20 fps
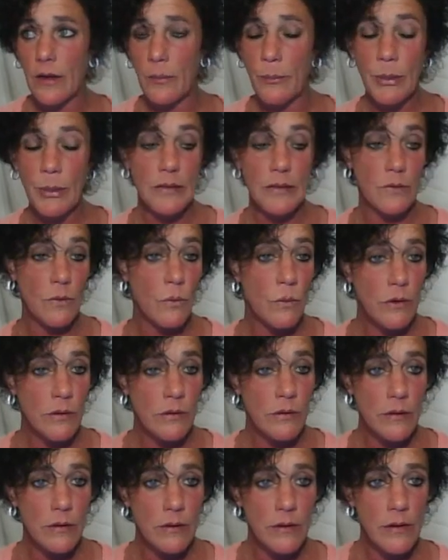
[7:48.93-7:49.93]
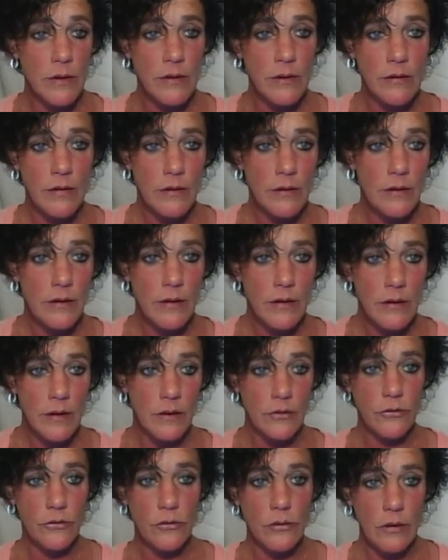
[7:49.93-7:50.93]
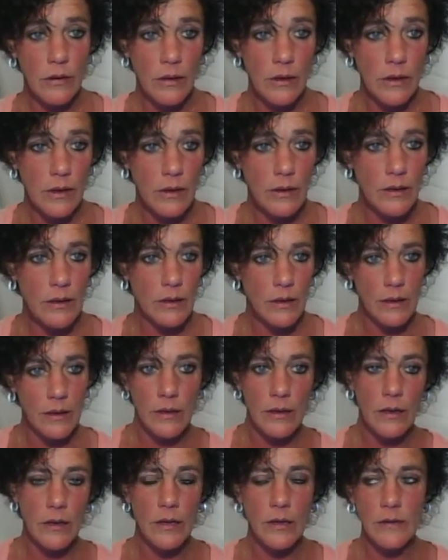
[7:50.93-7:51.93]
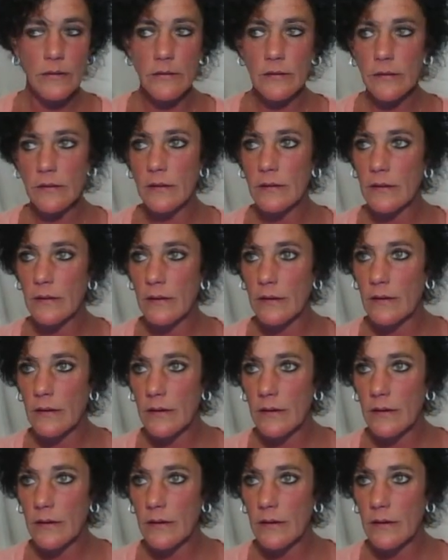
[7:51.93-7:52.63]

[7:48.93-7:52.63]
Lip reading: A piece of wood, a tree, us,